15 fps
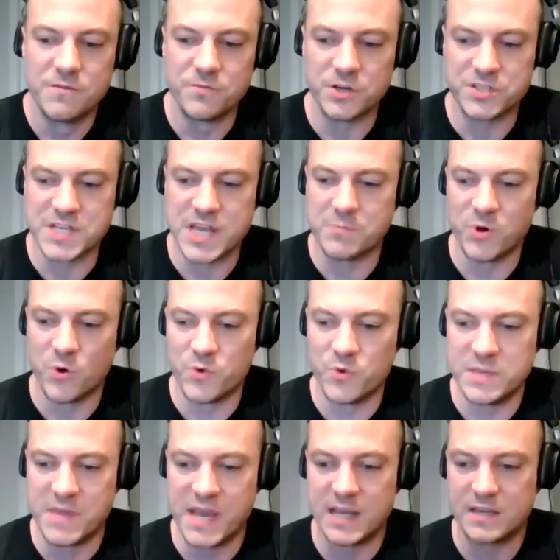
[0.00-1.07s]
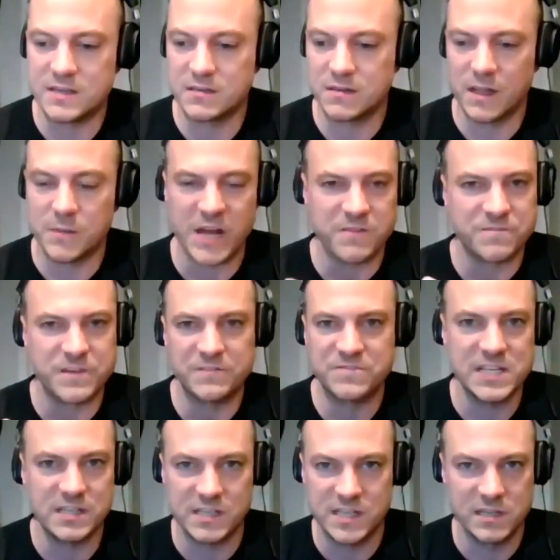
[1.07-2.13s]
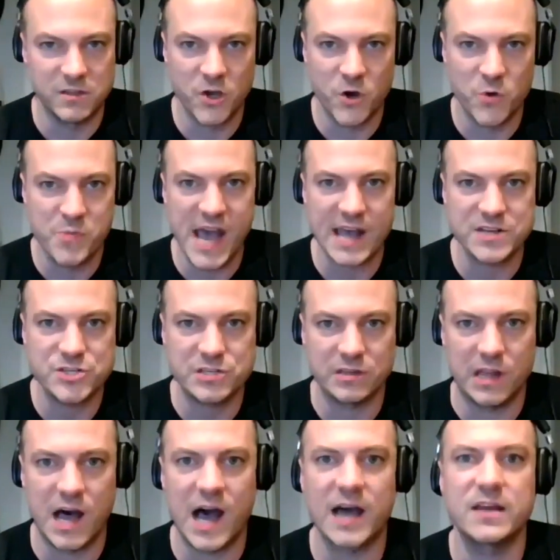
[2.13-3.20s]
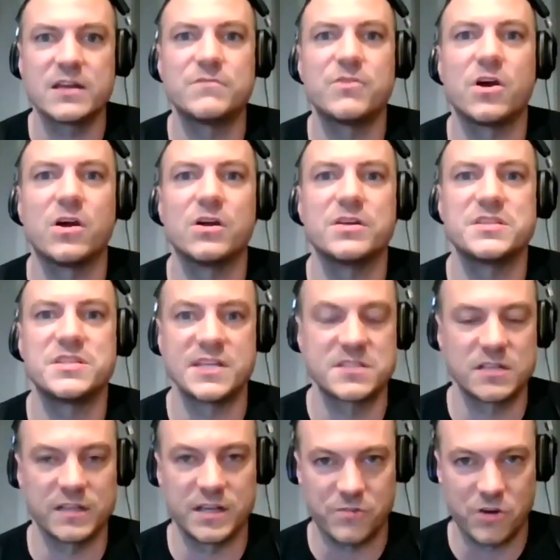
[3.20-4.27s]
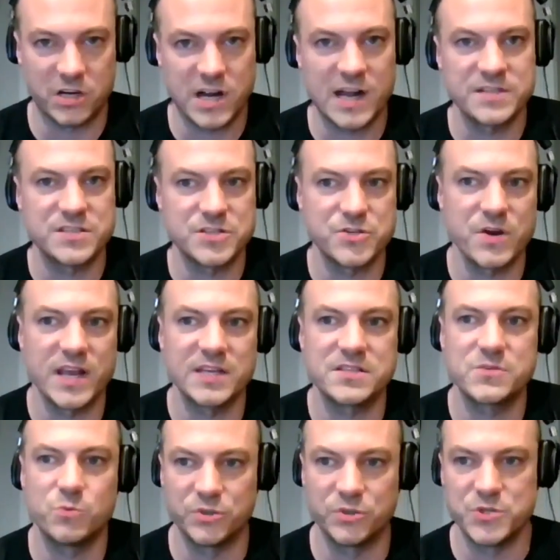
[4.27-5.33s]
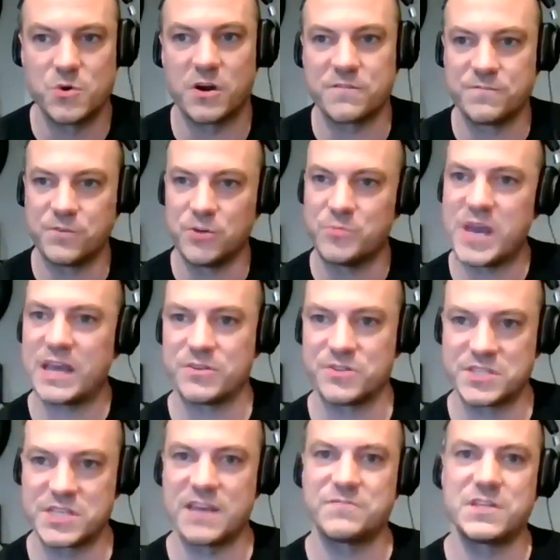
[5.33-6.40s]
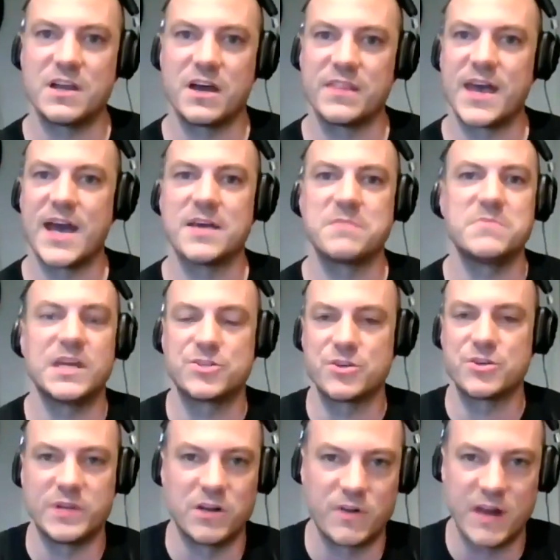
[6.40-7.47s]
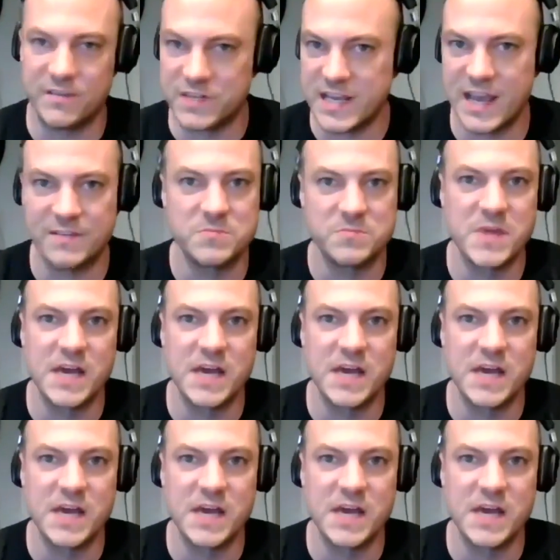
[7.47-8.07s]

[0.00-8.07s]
For example, we make about a 15 kilo batch lot of our distillate, of our concentrates. We'll do our full panel safety on that, make sure we don't have any heavy